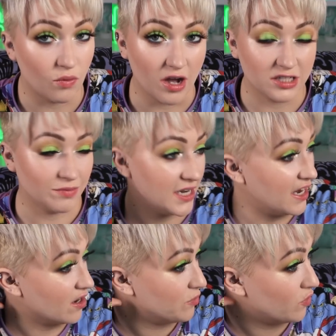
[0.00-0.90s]
I wash my
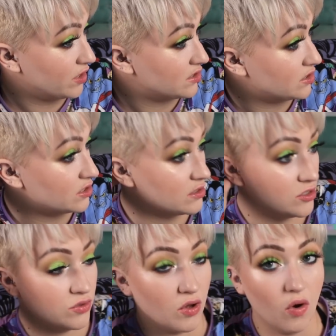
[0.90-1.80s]
hair, I'm going to just
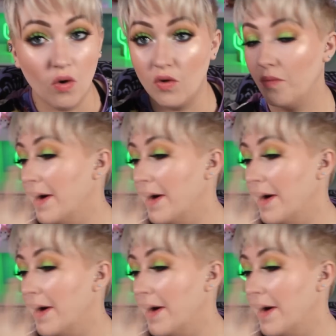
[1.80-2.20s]
do the whole